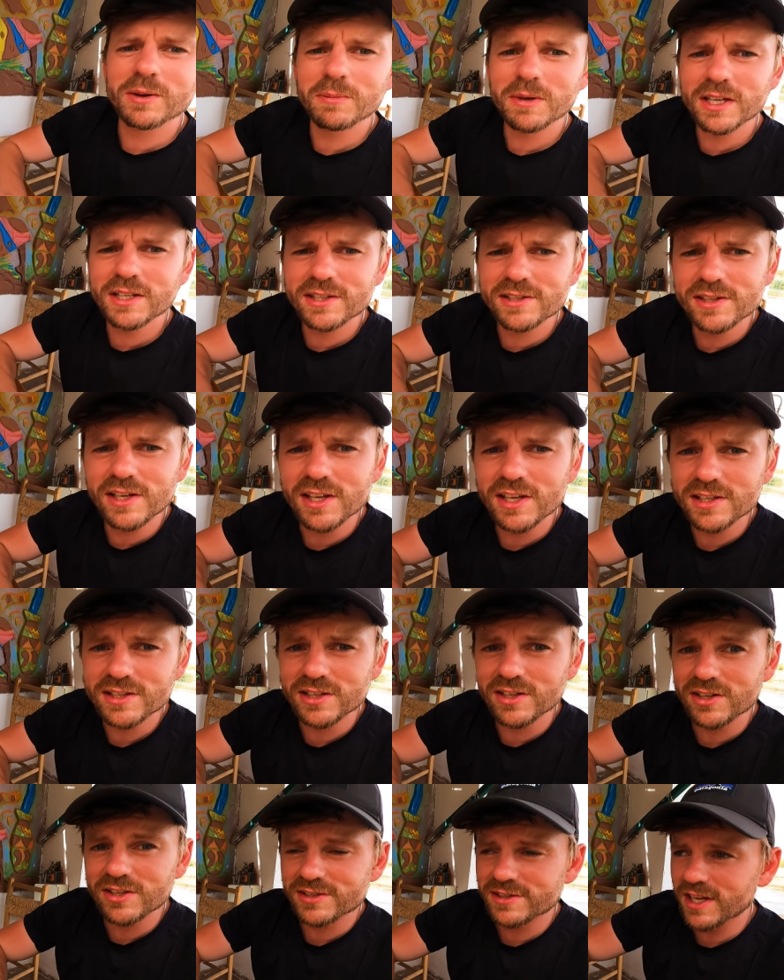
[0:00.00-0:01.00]
kind of meat is it? He
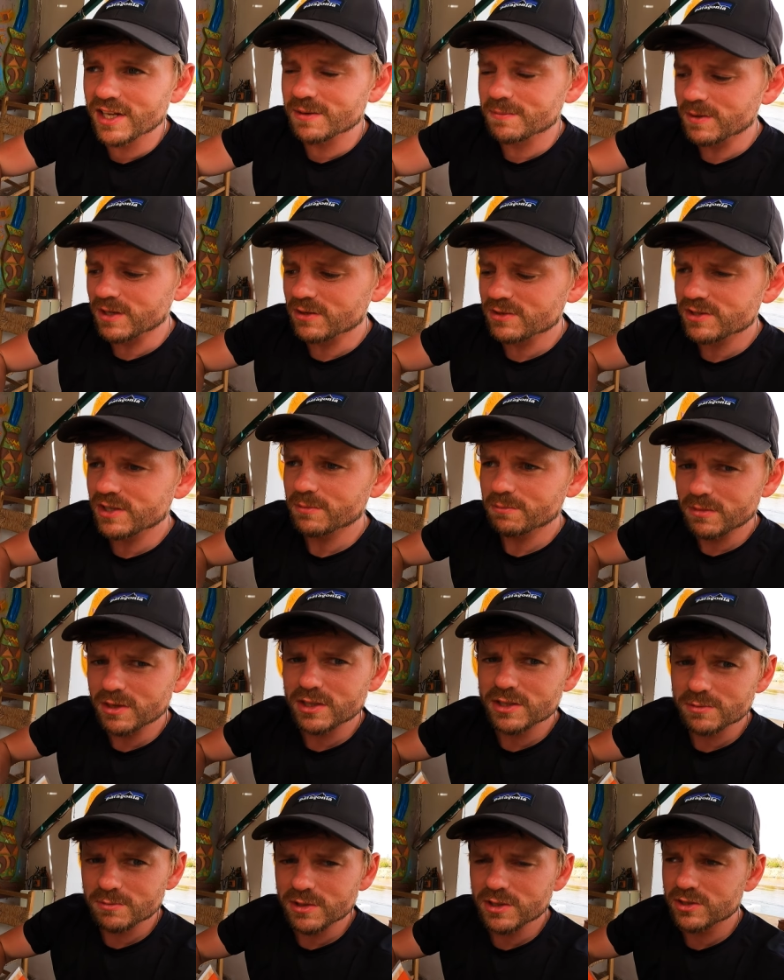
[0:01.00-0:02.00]
didn't understand me. He was like,
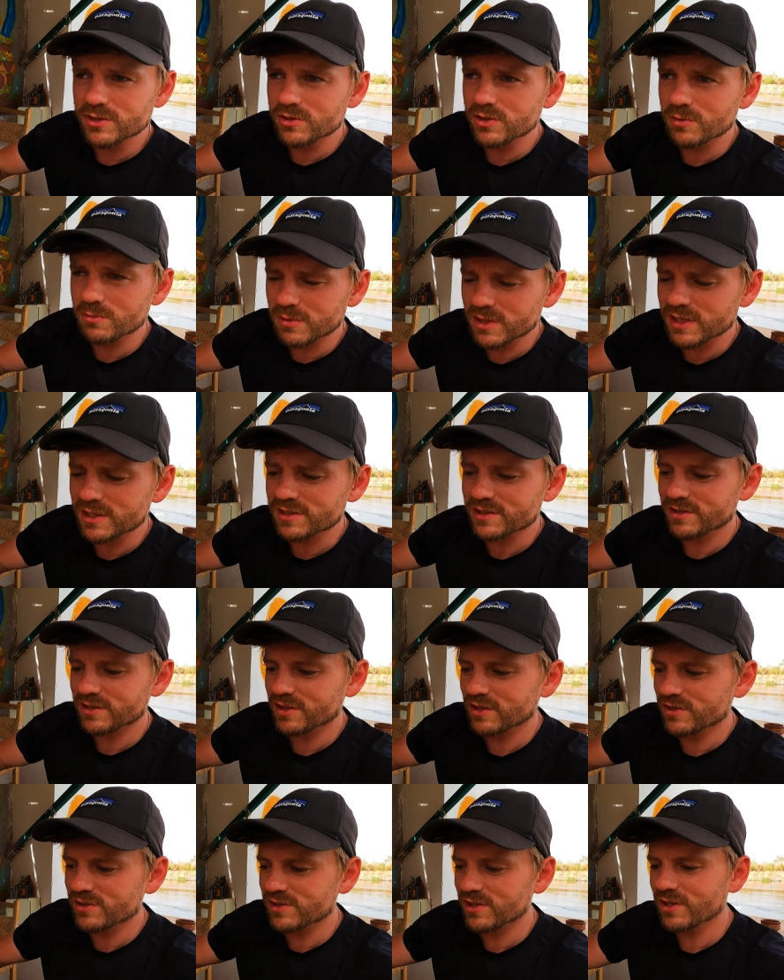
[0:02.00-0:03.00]
meat, meat, you know, meat.
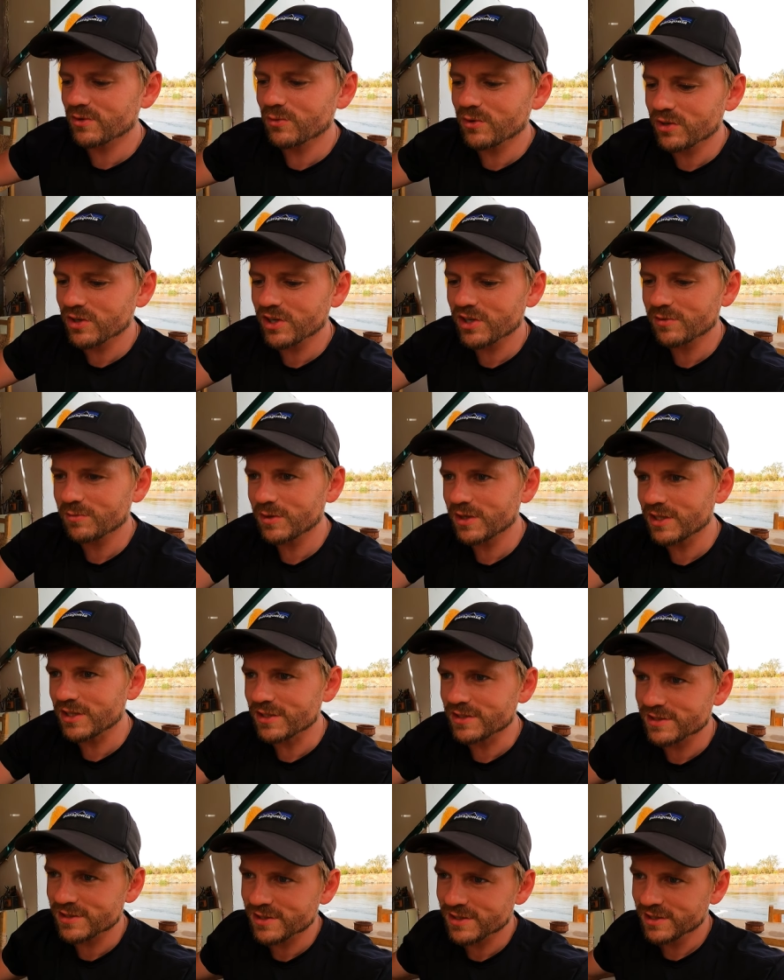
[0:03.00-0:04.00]
And I was like, what kind of
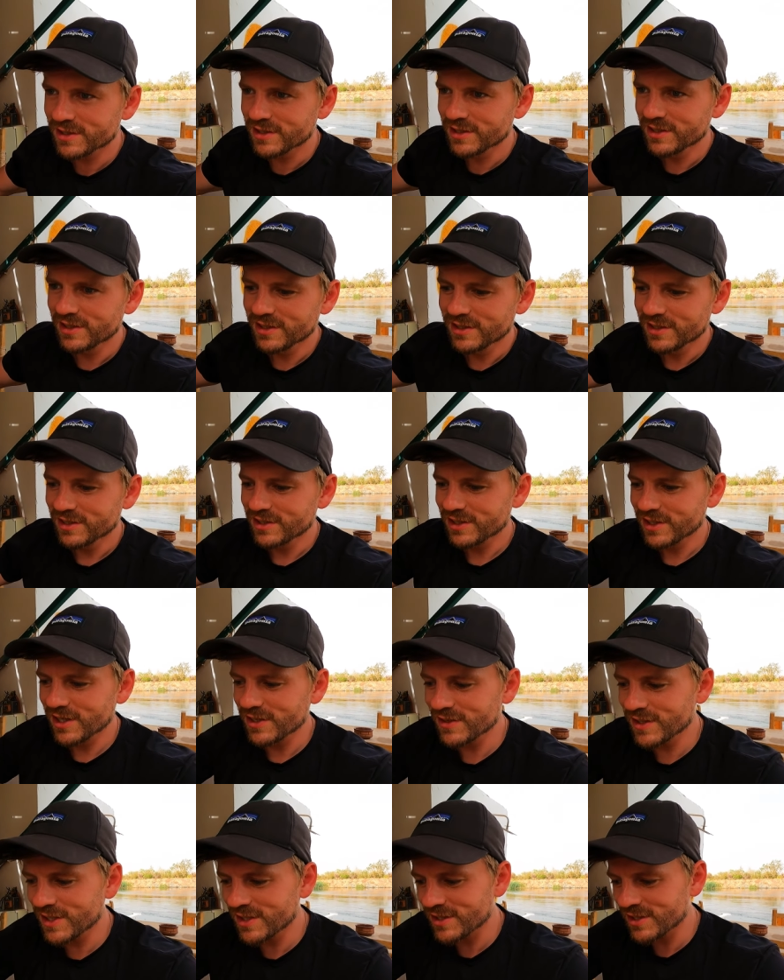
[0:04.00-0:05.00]
meat?
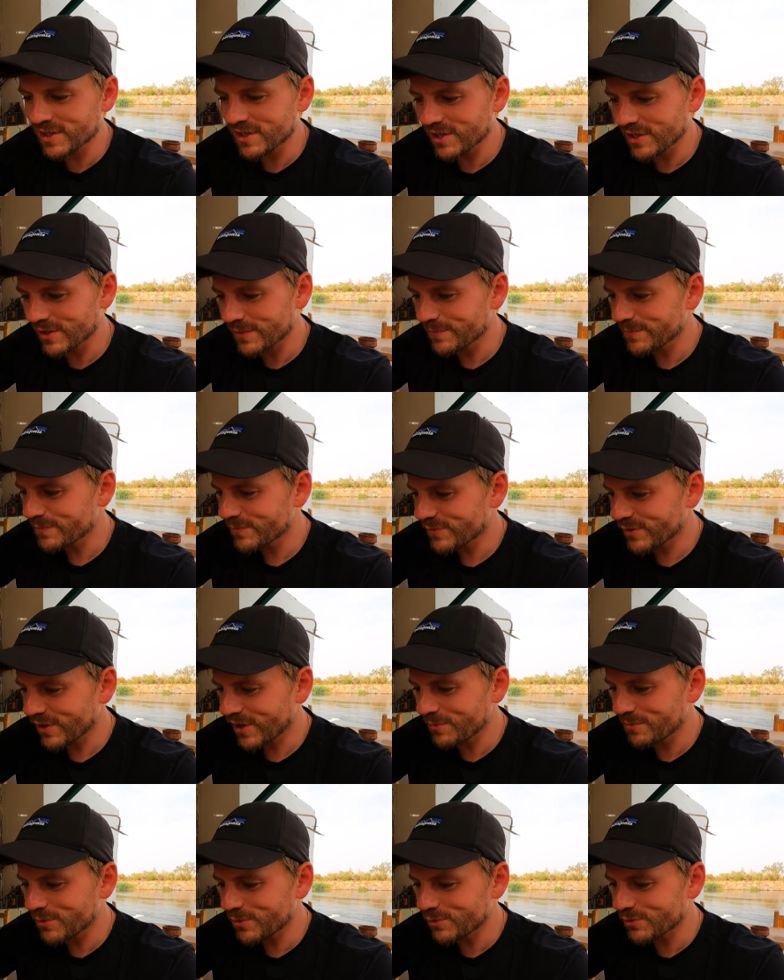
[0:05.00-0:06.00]
And then uh,
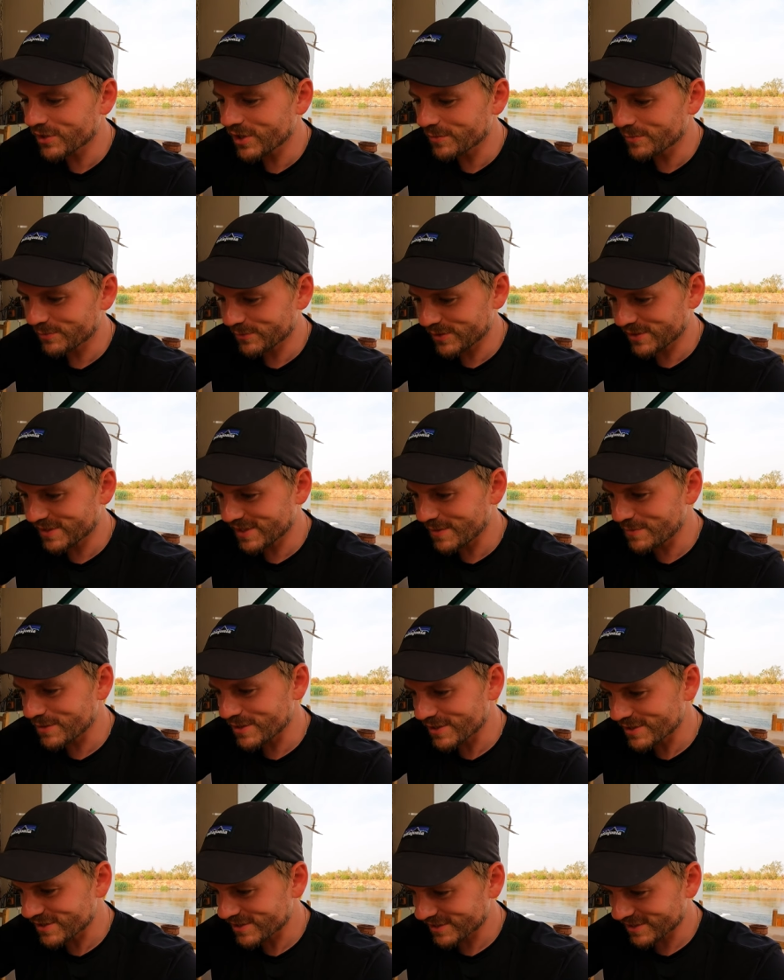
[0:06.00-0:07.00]
I pulled up this
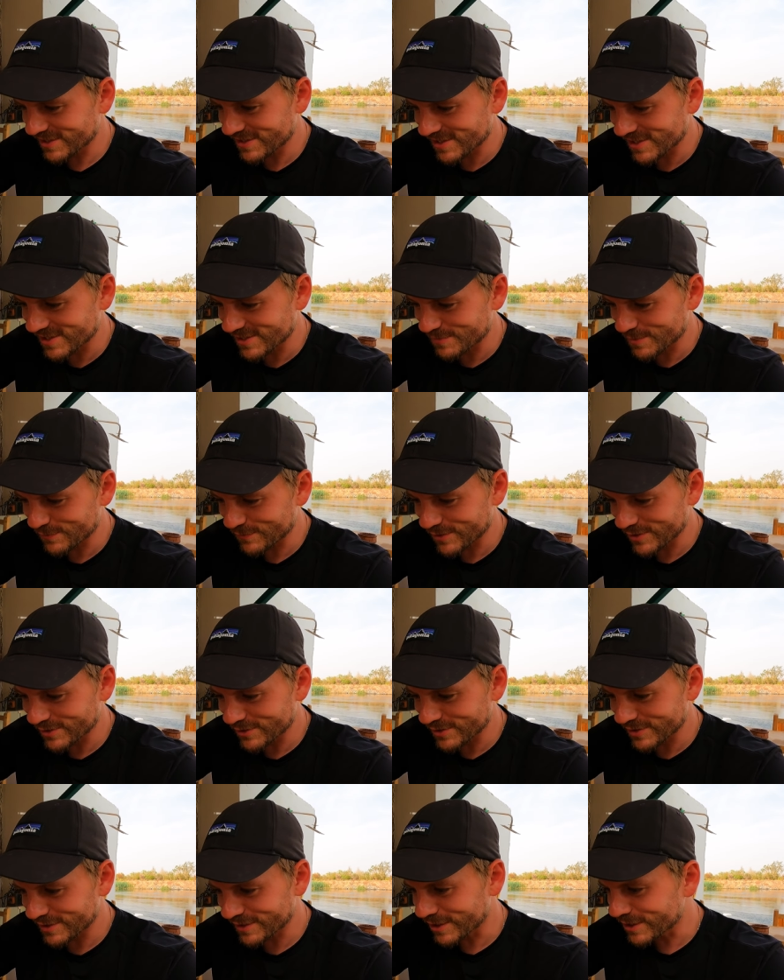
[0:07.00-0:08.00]
image because he didn't speak very
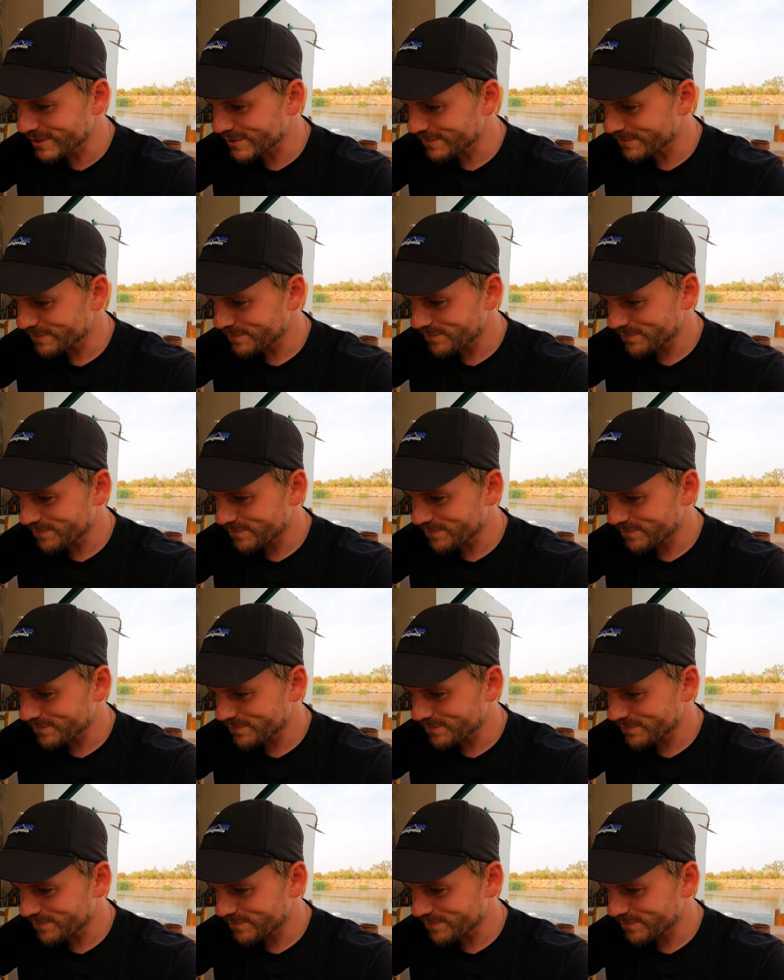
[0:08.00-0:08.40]
good English.